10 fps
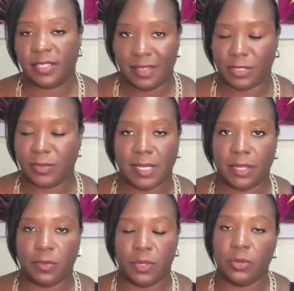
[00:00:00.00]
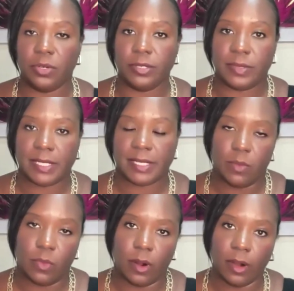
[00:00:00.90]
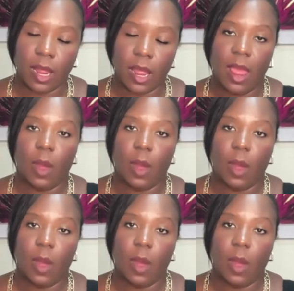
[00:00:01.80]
I think she was on the computer doing some work,